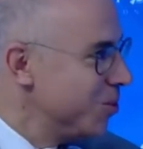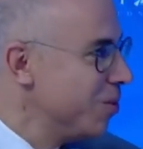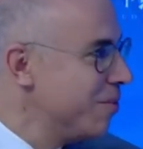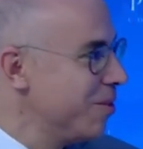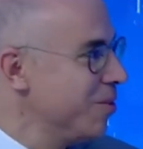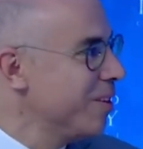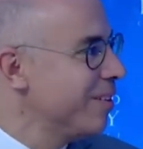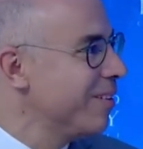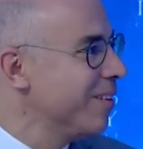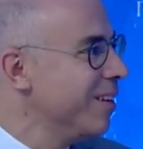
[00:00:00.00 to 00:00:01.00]
of you,
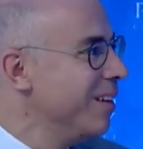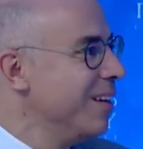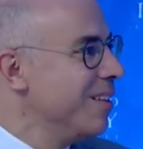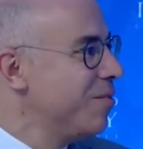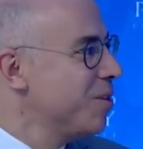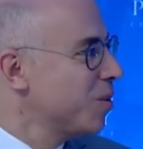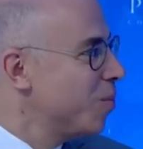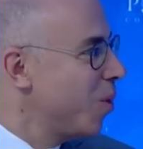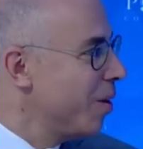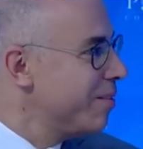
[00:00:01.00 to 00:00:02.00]
that fiscal
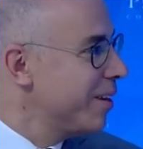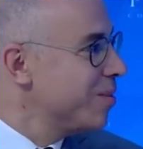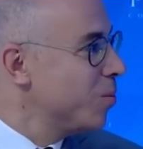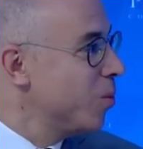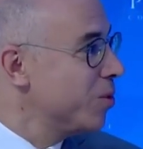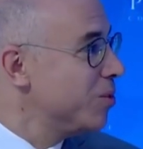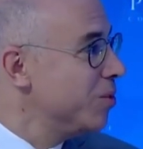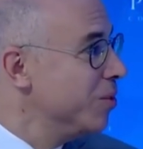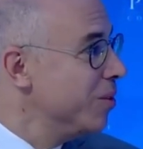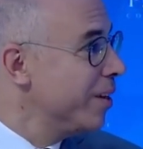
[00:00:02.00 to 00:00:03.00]
policy has more to
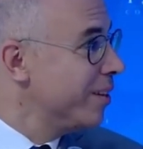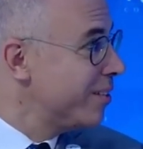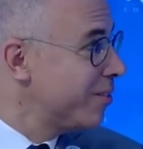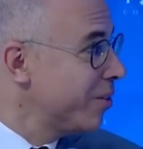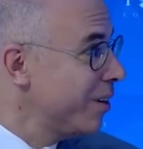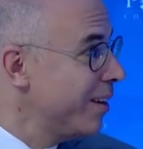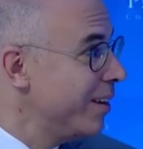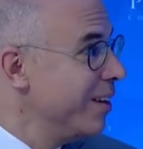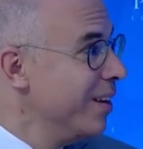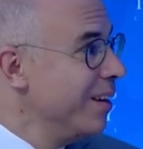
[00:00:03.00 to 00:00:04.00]
do, and
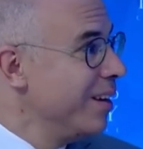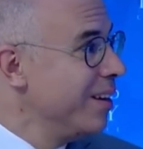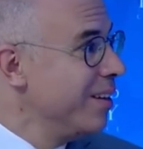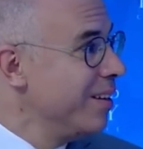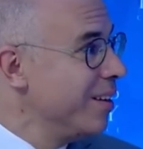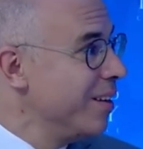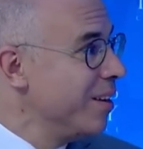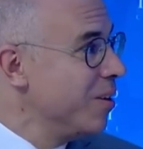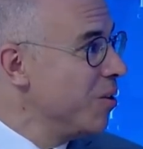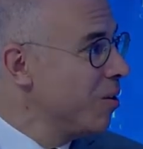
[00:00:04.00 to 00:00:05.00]
certainly in
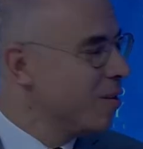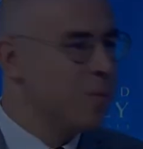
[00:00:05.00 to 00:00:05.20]
Europe.